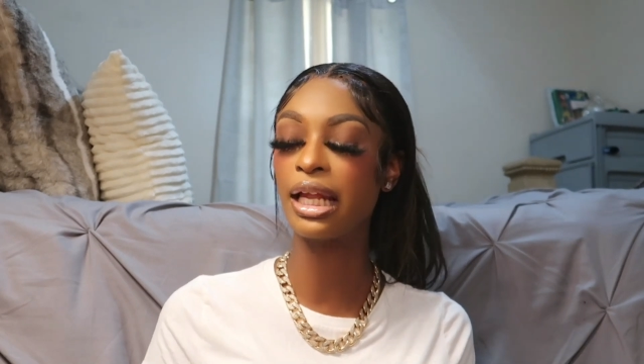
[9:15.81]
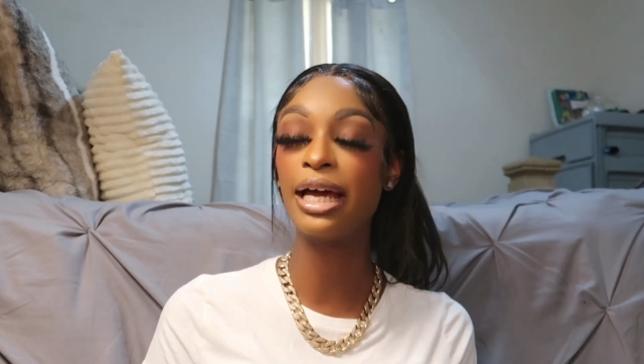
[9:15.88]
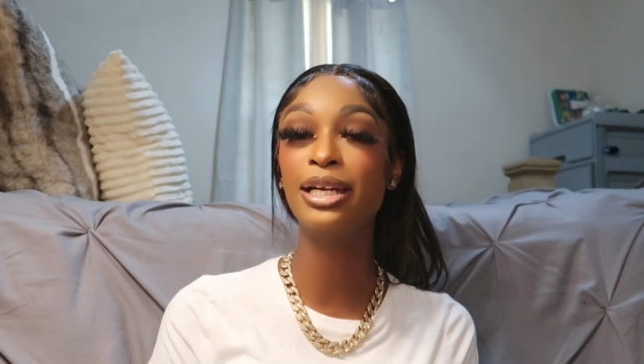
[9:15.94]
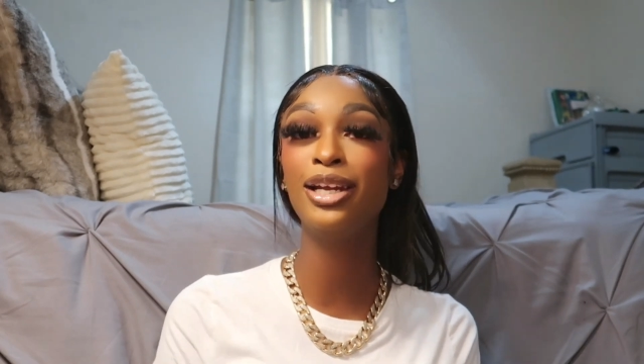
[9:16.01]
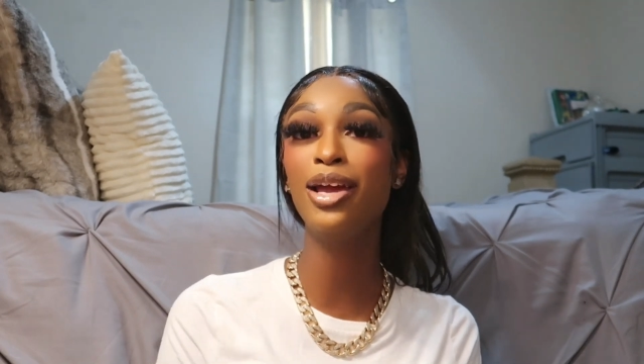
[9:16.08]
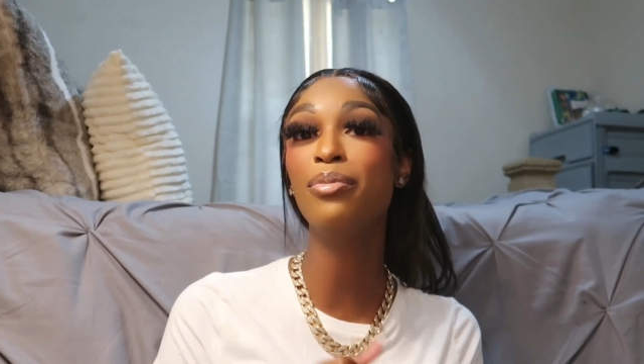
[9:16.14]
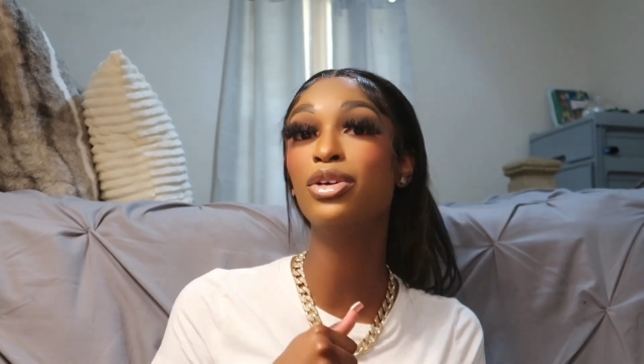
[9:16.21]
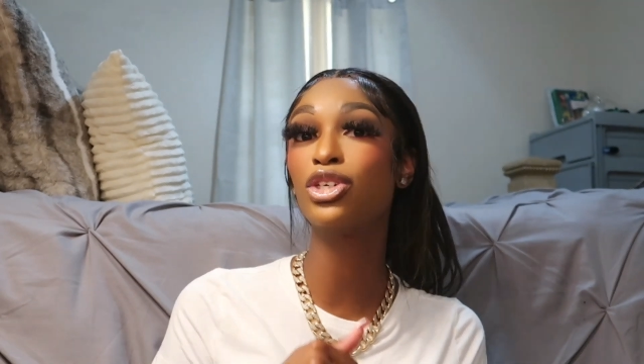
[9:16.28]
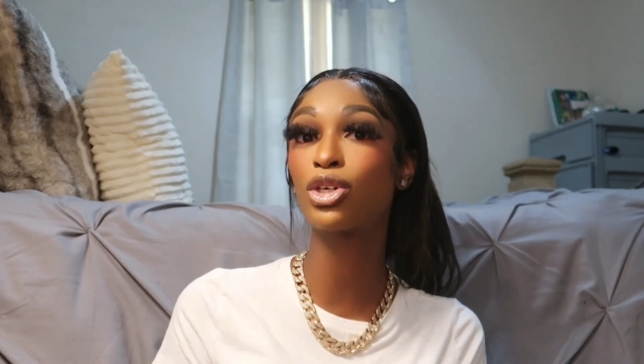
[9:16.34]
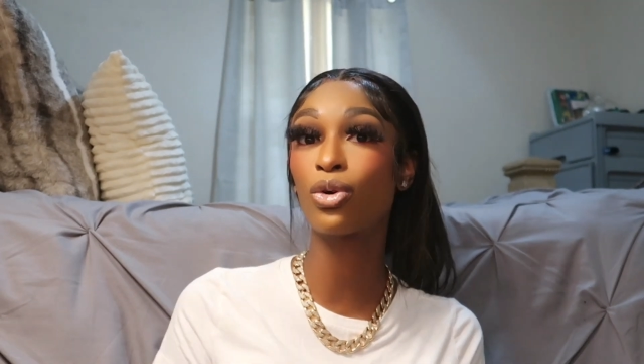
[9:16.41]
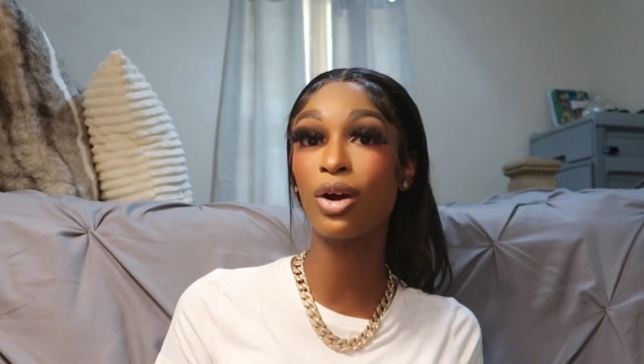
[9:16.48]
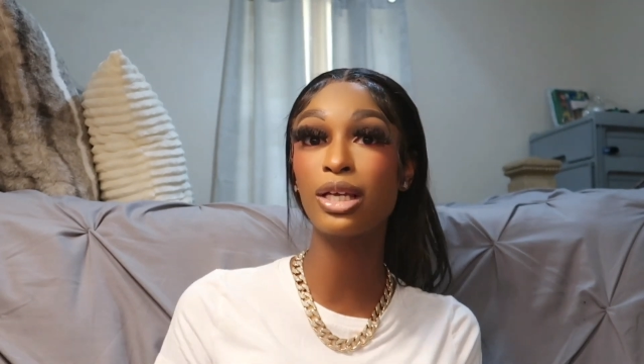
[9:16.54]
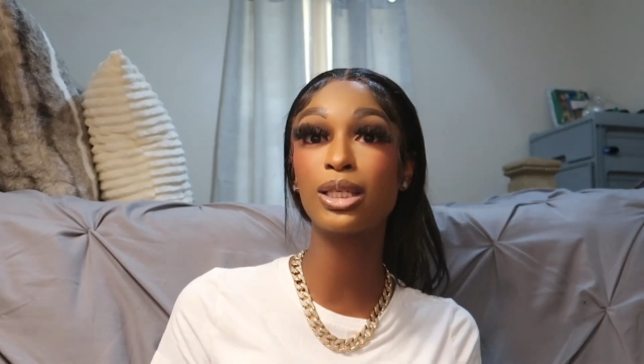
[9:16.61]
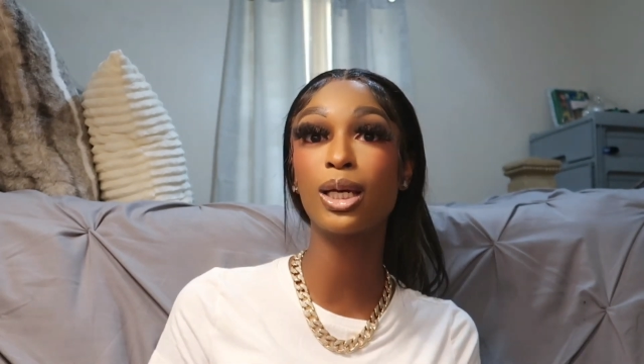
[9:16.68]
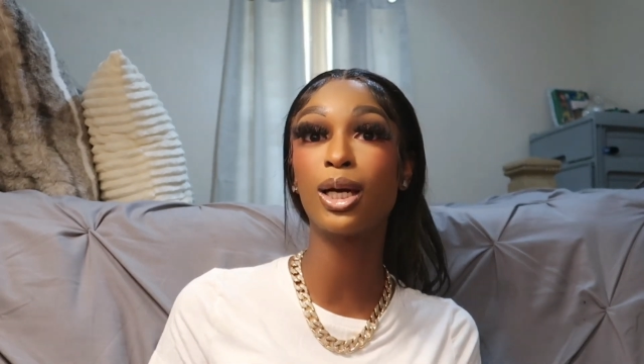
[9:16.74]
Like, them is
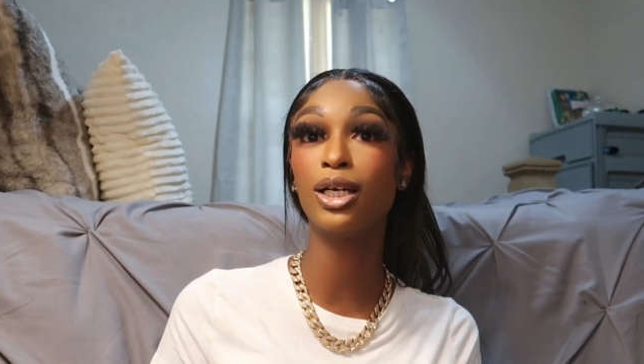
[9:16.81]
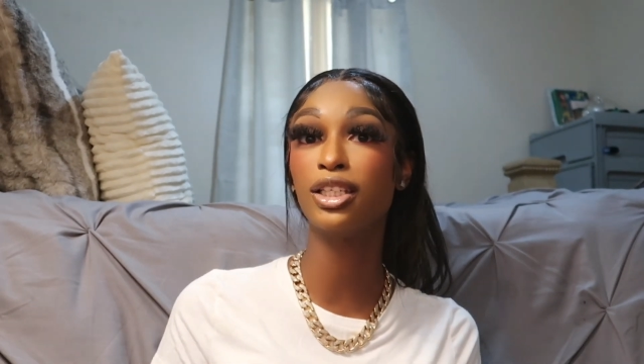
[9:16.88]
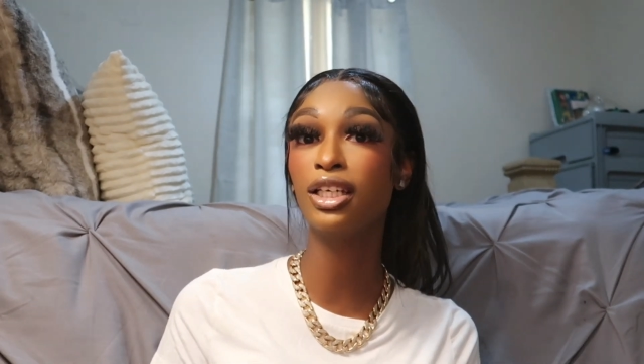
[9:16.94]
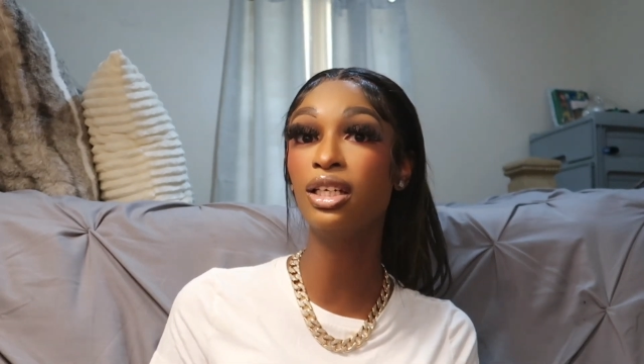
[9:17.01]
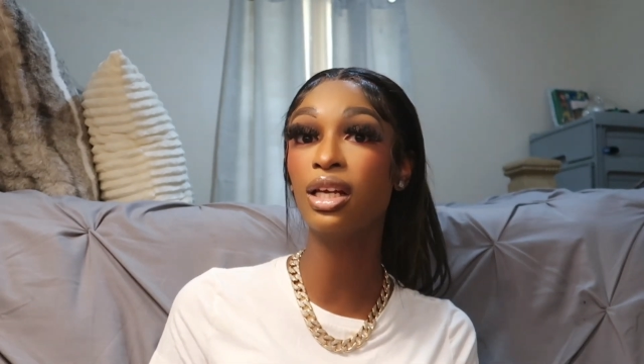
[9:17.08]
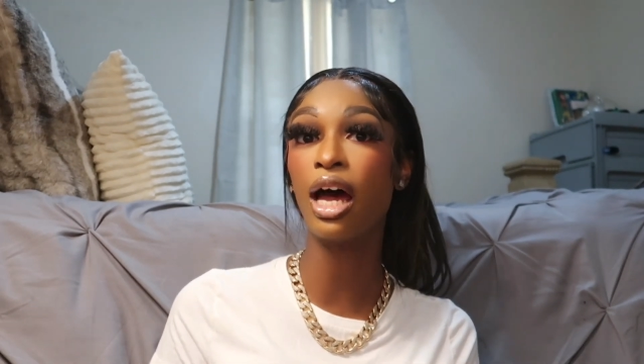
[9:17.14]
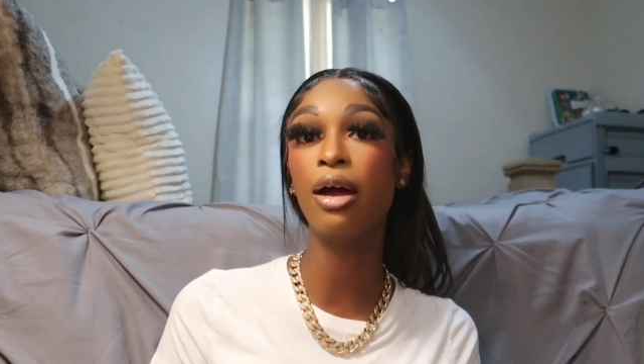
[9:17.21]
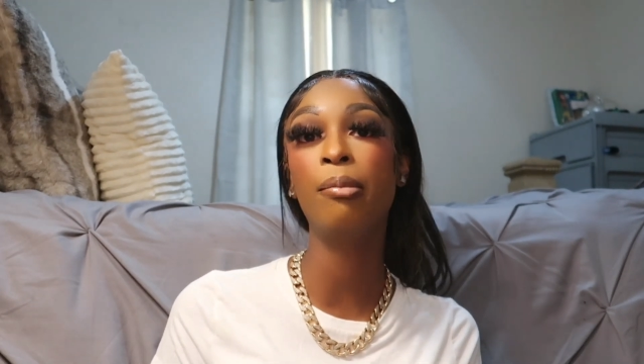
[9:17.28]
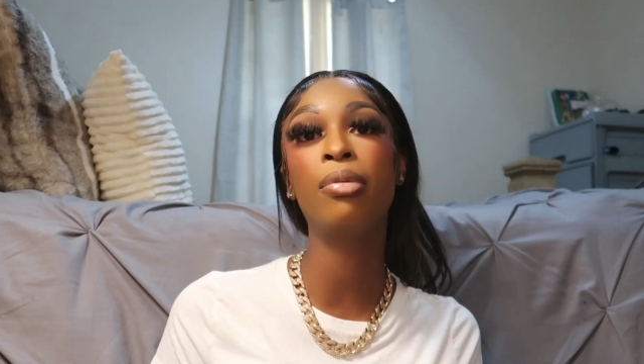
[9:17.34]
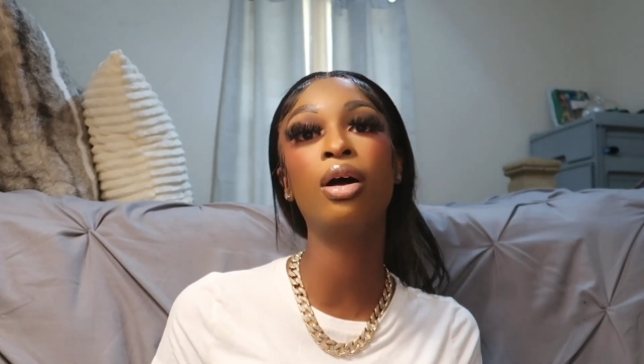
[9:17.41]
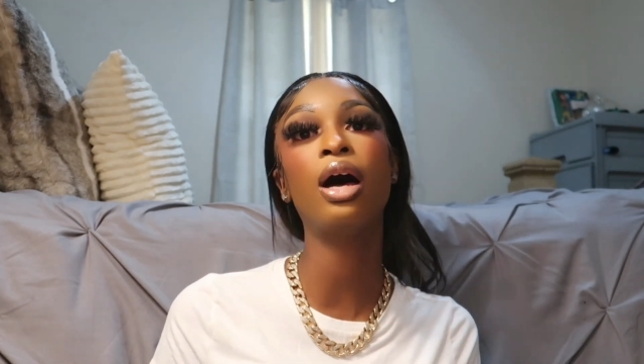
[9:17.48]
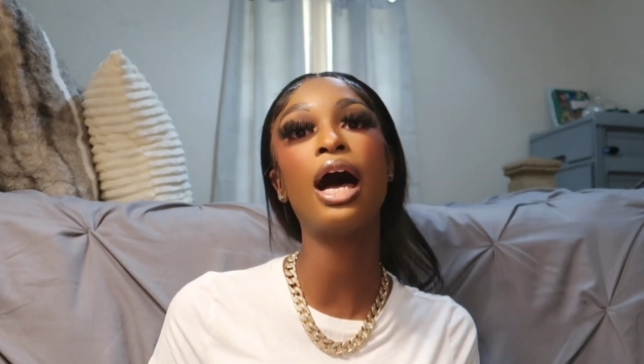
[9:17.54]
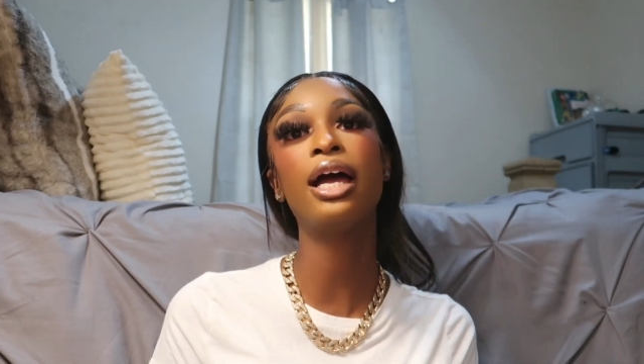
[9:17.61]
stressing because he like, bro,